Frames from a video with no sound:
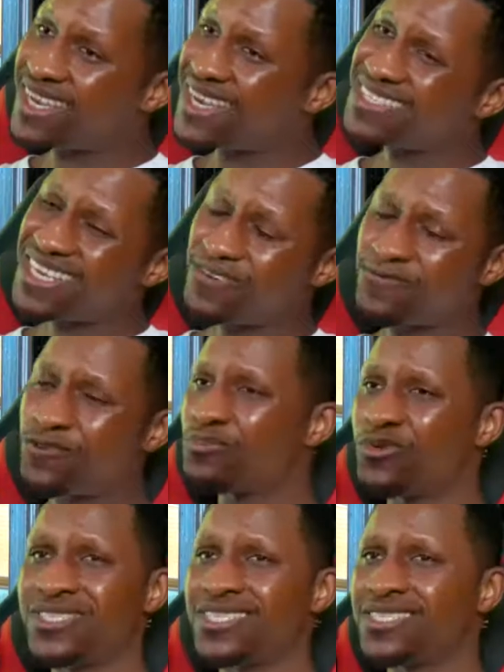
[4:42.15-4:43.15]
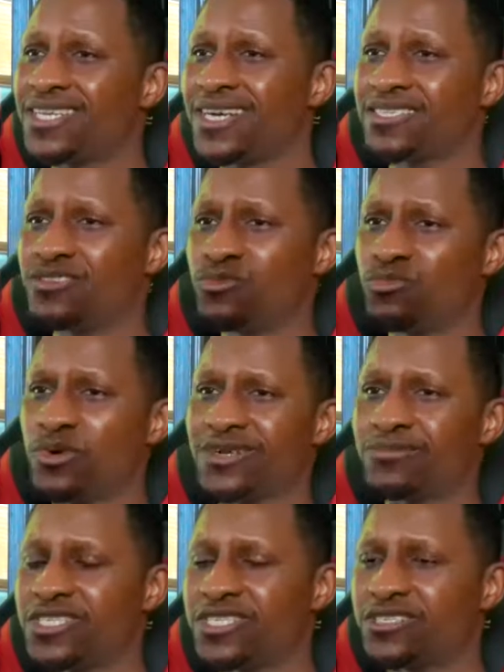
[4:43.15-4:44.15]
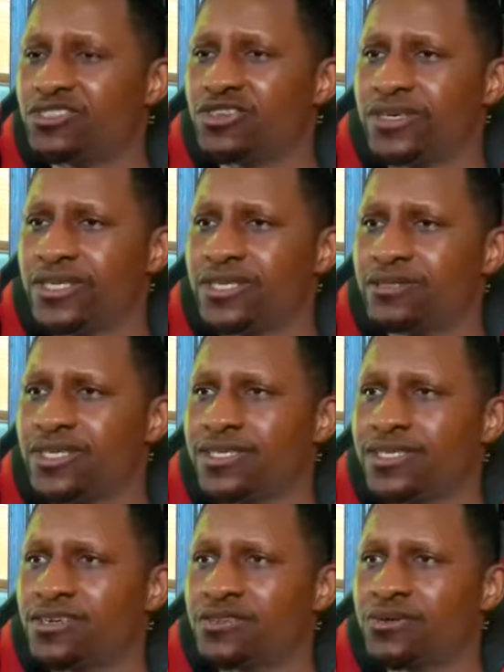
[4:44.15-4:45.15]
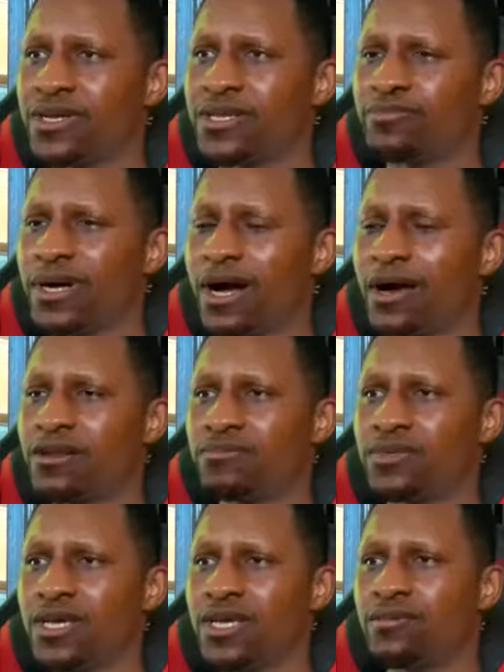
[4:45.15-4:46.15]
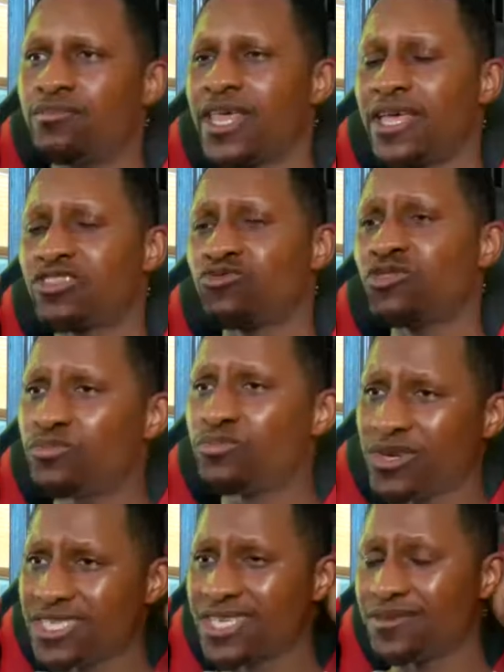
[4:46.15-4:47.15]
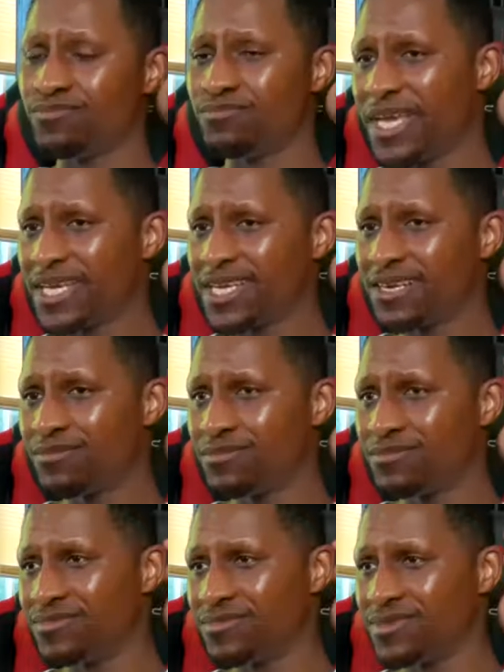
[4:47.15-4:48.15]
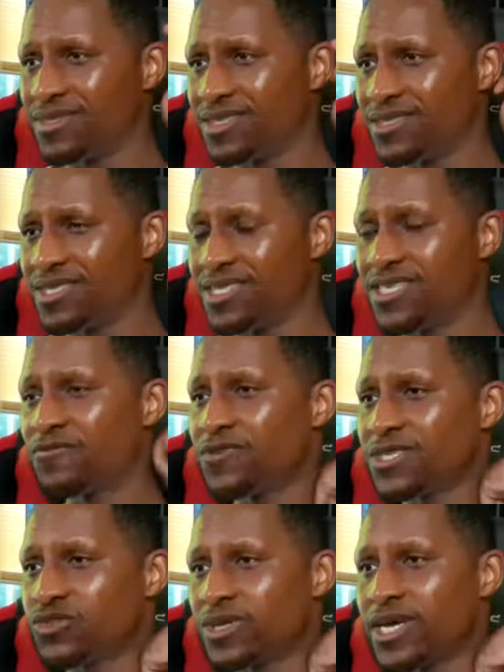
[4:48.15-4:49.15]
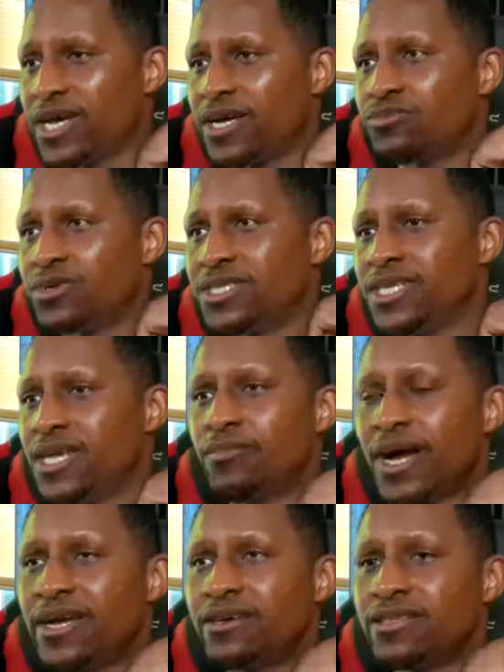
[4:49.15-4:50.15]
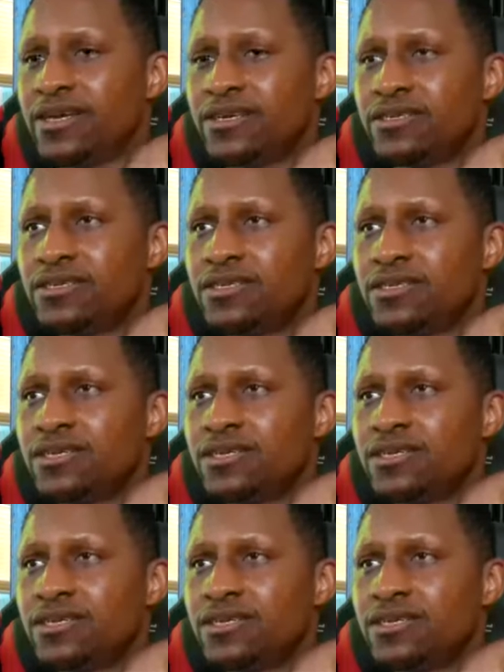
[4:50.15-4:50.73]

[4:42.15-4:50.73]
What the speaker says: And that 4 points is not going to do Mark much good because he's all the way in the bottom. But that 3 points could make up the difference with Nehemiah there.